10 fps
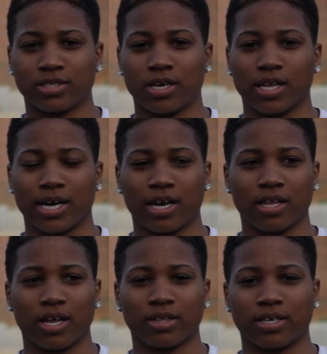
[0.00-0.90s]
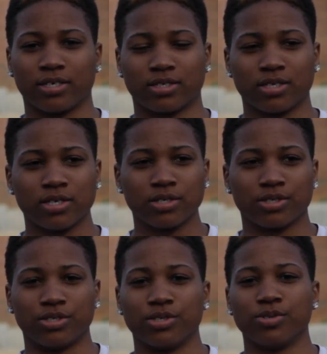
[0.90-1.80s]
tell I got a lot of things
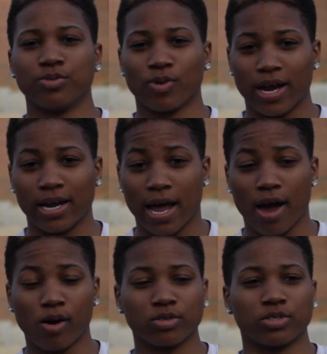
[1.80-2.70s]
to do right now,